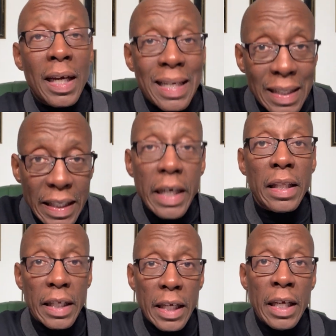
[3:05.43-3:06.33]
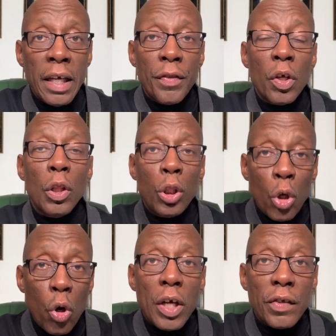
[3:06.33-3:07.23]
Clearly, the
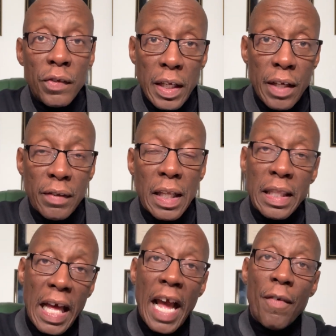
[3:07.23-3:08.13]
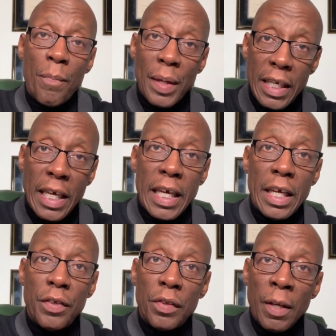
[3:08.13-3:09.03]
Lord says that life
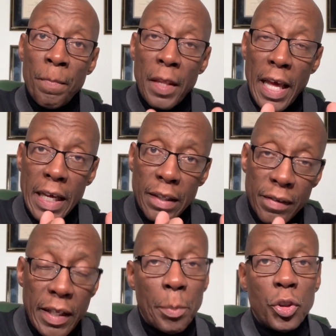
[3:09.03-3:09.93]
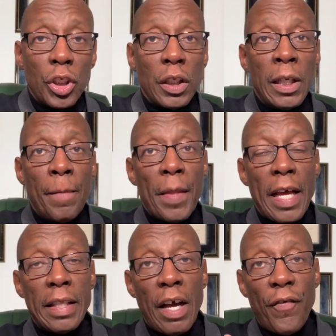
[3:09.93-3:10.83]
begins at conception,
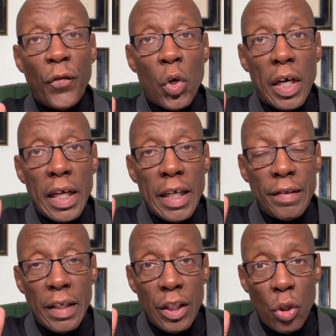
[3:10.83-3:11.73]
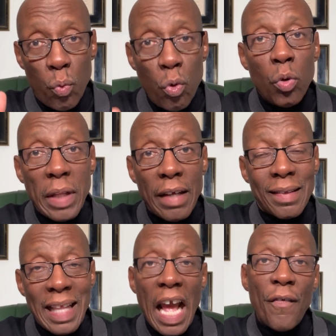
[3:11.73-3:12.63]
and therefore, it's the womb, that's
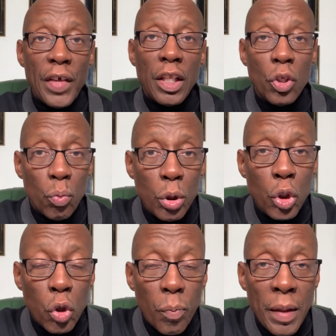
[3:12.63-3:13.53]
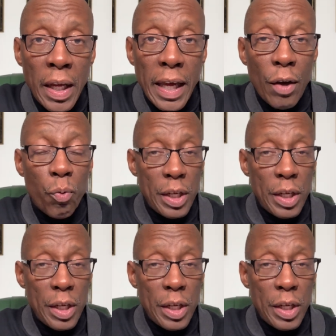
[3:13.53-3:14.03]
life in the womb, and